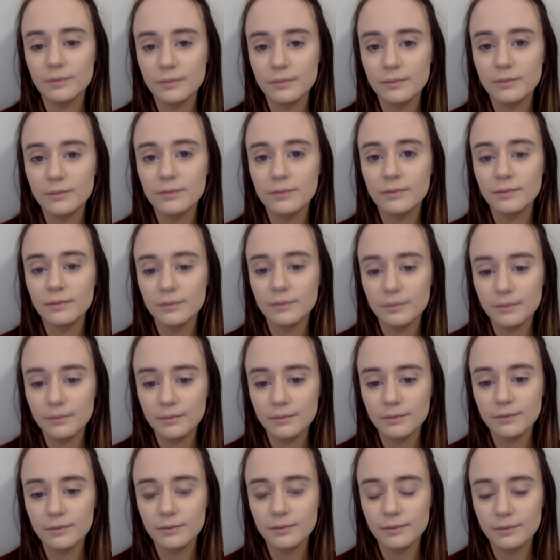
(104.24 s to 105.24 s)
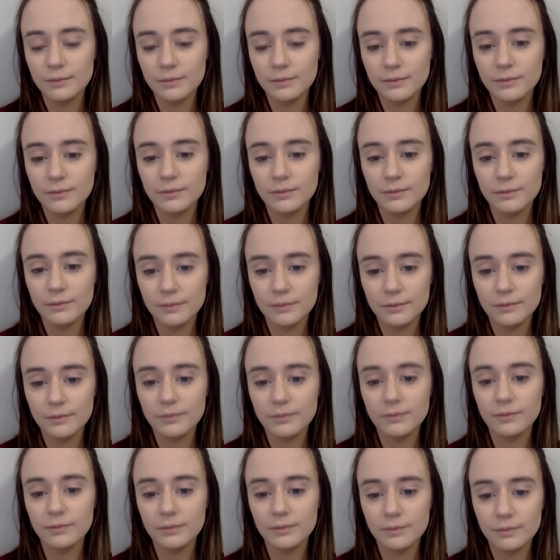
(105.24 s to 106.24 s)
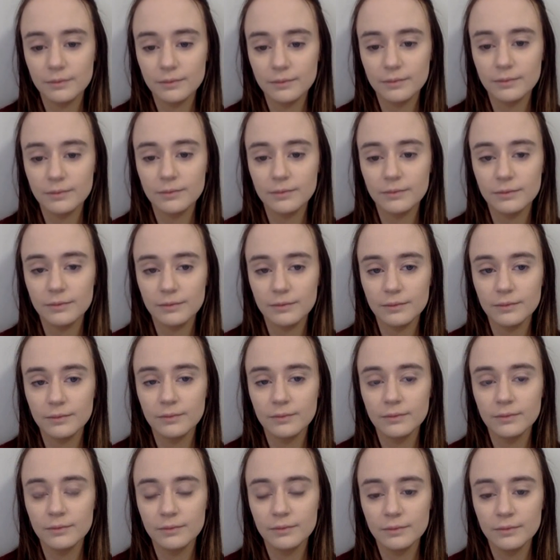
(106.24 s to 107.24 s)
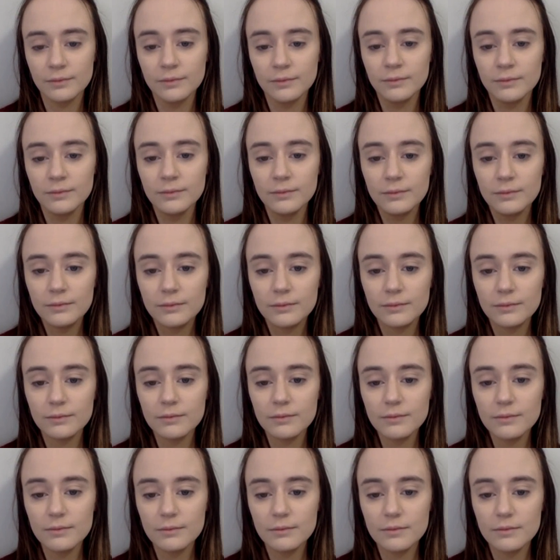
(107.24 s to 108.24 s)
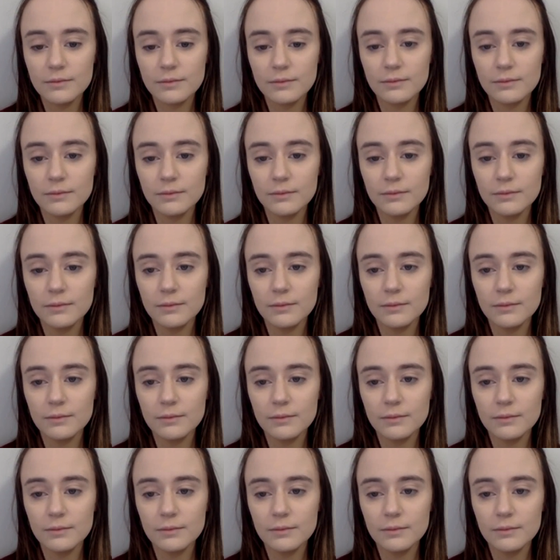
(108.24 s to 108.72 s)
No words are spoken by the person on screen.